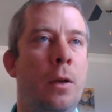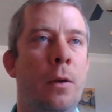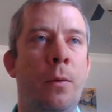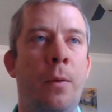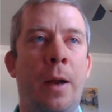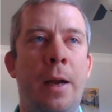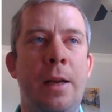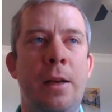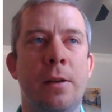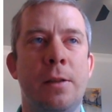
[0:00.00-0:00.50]

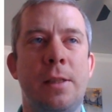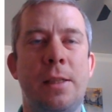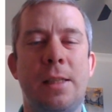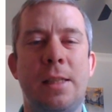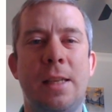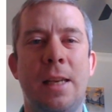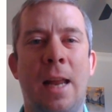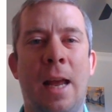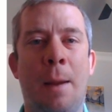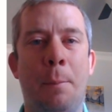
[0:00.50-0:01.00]
Right here,
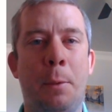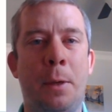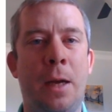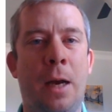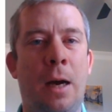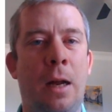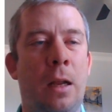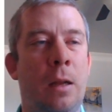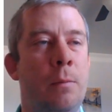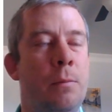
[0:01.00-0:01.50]
snap
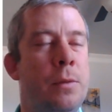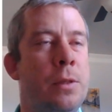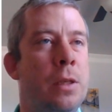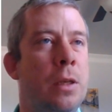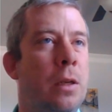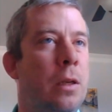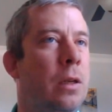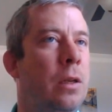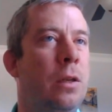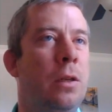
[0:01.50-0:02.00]
columns.
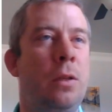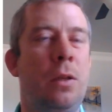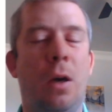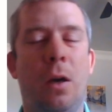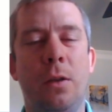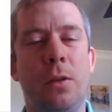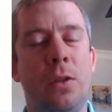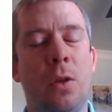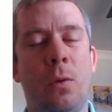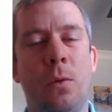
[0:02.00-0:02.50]

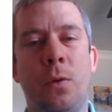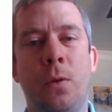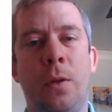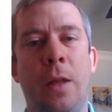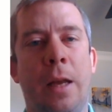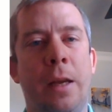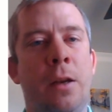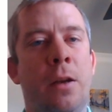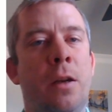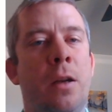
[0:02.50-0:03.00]
Don't do
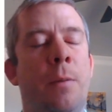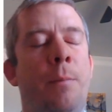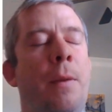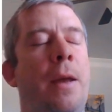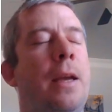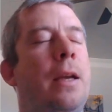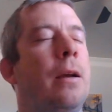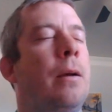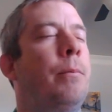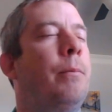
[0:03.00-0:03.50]
that. You're going to
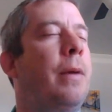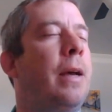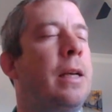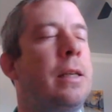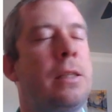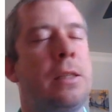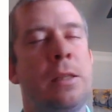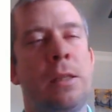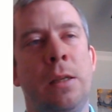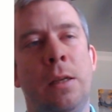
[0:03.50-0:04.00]
make a
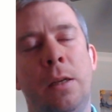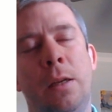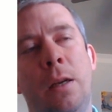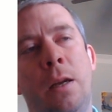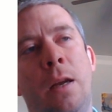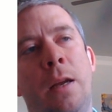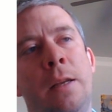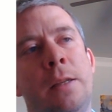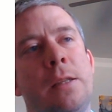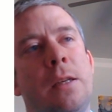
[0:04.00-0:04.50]
mess.
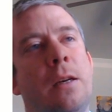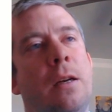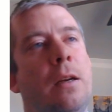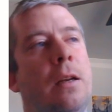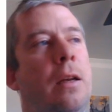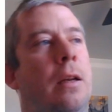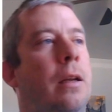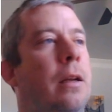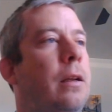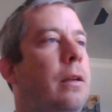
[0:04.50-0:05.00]
It's going
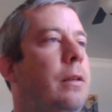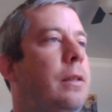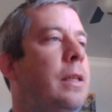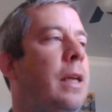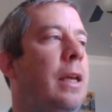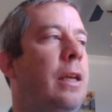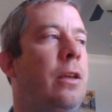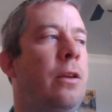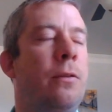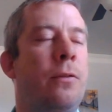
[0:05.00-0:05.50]
to
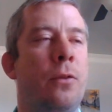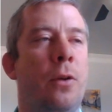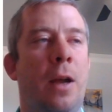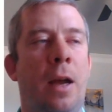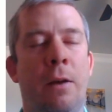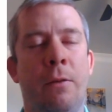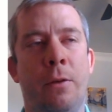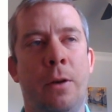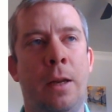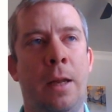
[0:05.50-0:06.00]
take you
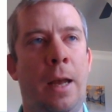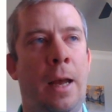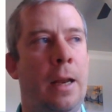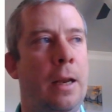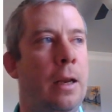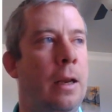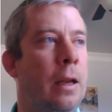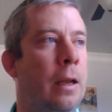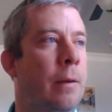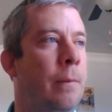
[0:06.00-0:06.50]
forever to
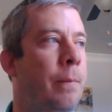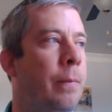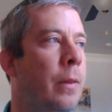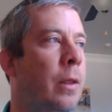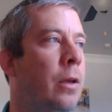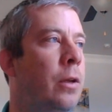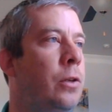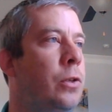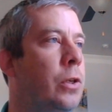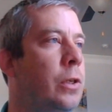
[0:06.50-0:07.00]
edit it.
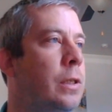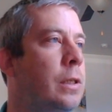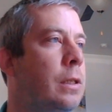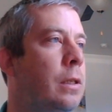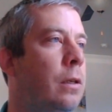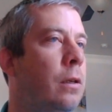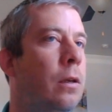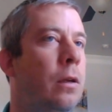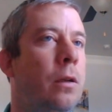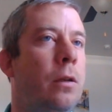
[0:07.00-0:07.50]
Just
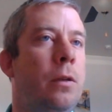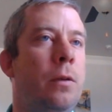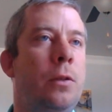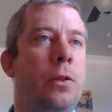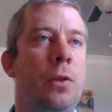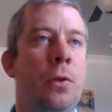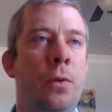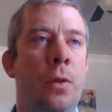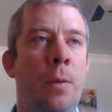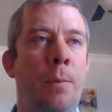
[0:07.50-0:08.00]

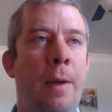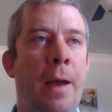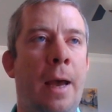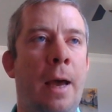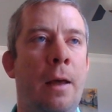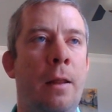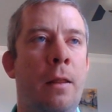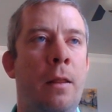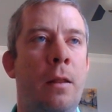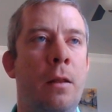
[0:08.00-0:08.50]
do the
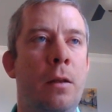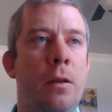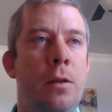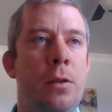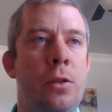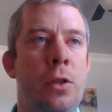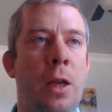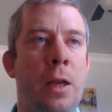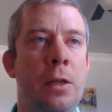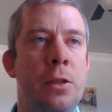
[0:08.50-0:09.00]
math,
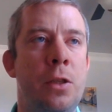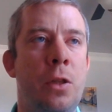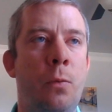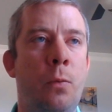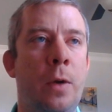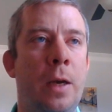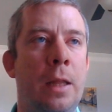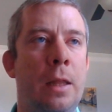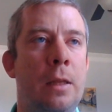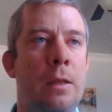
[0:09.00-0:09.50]
change the
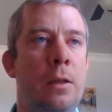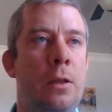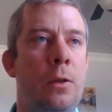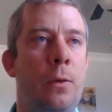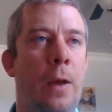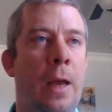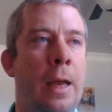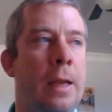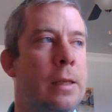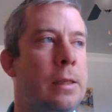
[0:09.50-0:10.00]
width to
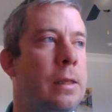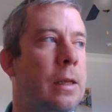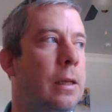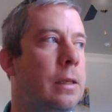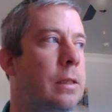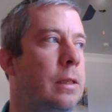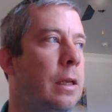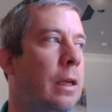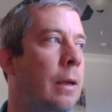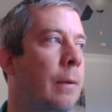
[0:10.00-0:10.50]

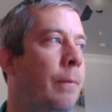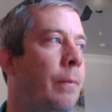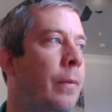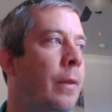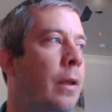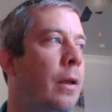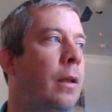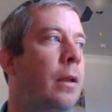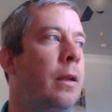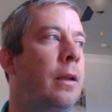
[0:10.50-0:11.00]
860.
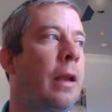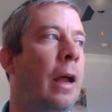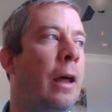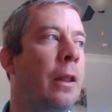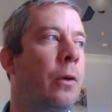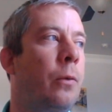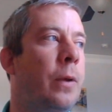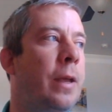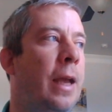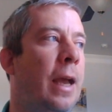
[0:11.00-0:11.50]
Now
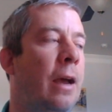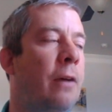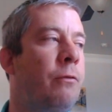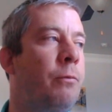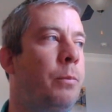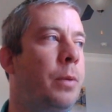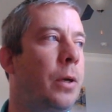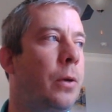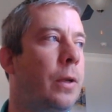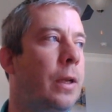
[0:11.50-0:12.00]
that we have
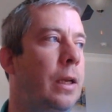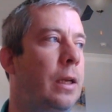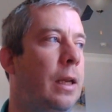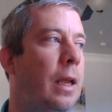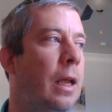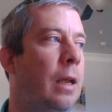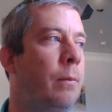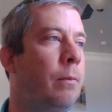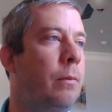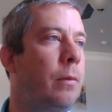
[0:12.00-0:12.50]
building
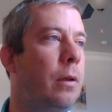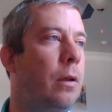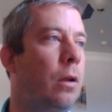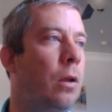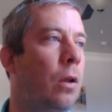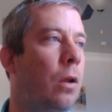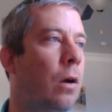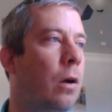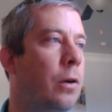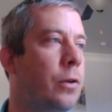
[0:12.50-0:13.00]
name
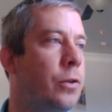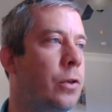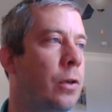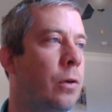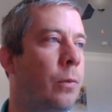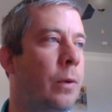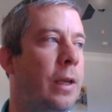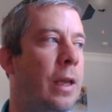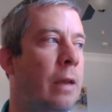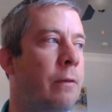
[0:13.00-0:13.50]
larger,
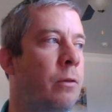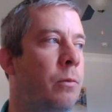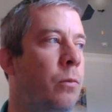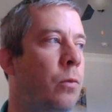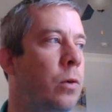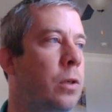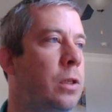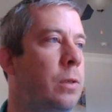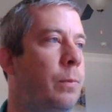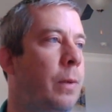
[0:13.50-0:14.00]
we gave it
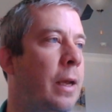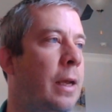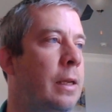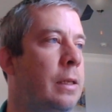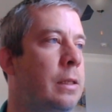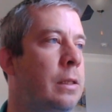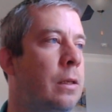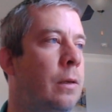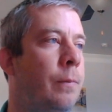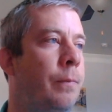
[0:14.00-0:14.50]
more
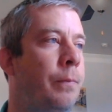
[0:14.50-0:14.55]
space.